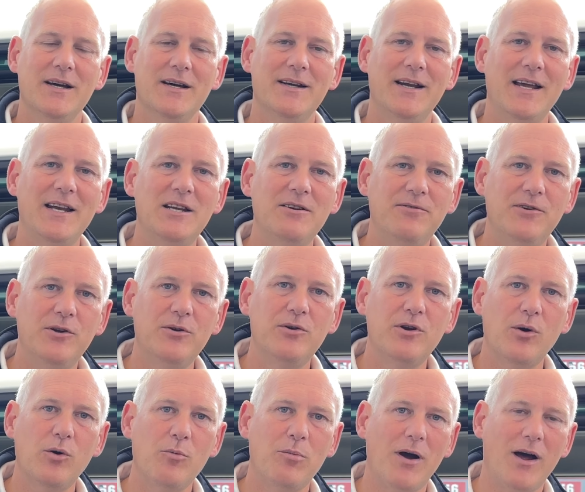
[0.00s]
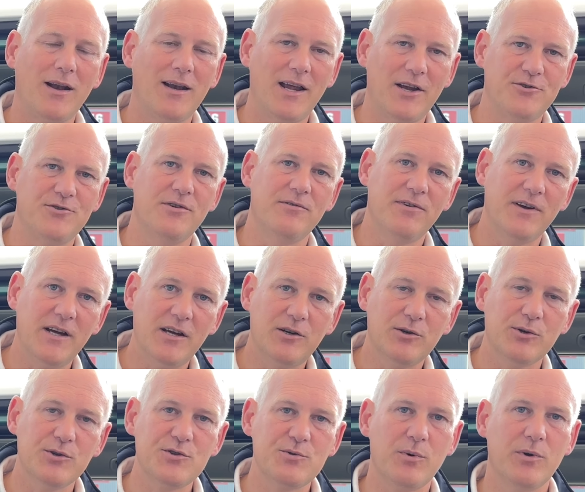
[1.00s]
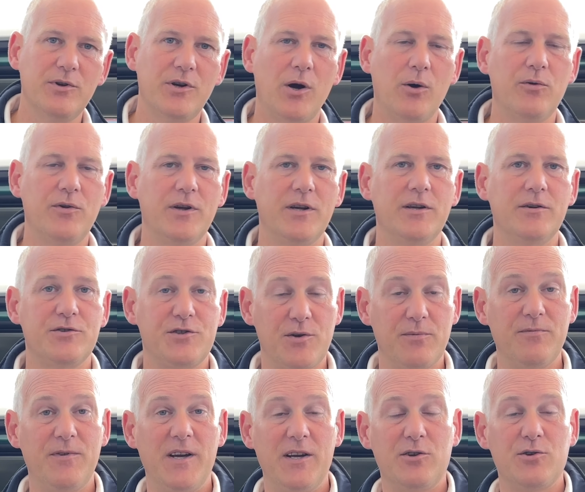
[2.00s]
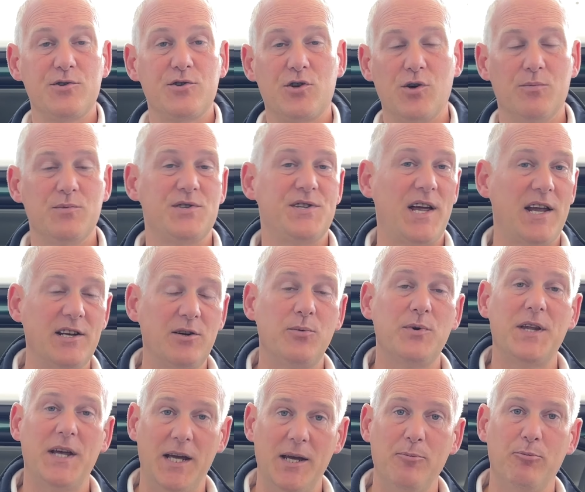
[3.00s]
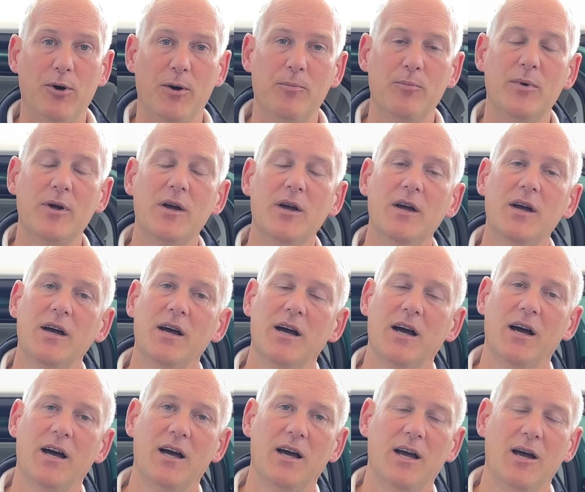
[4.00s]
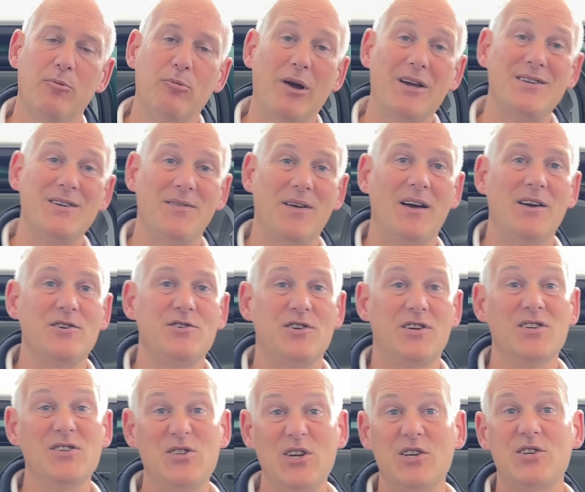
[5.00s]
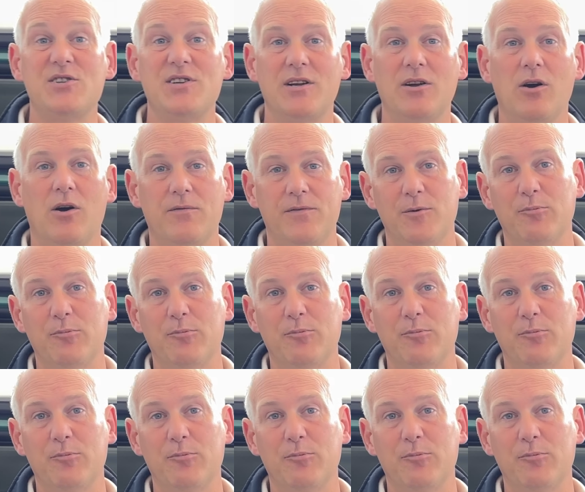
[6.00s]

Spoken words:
And any of you know about electric vehicles will know that some vehicles come standard with a heat pump, and basically that is conditioning of the